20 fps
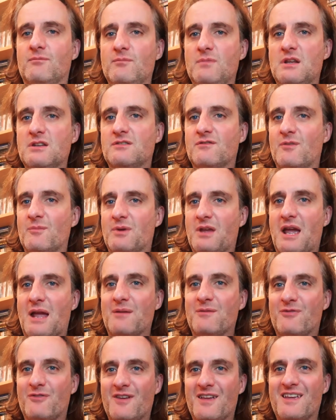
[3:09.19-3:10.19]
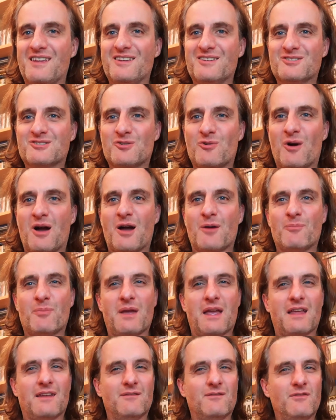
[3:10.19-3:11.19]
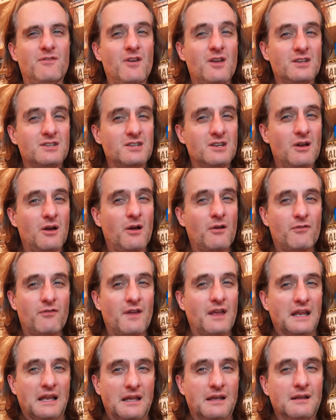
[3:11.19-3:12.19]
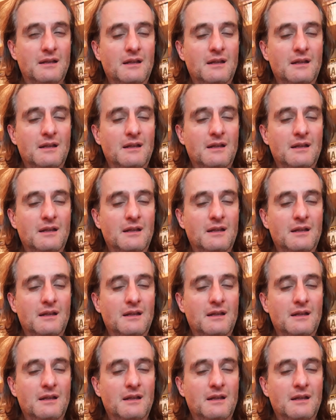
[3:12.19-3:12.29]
music from Cape Fear used quite a bit, and Vertigo, I think.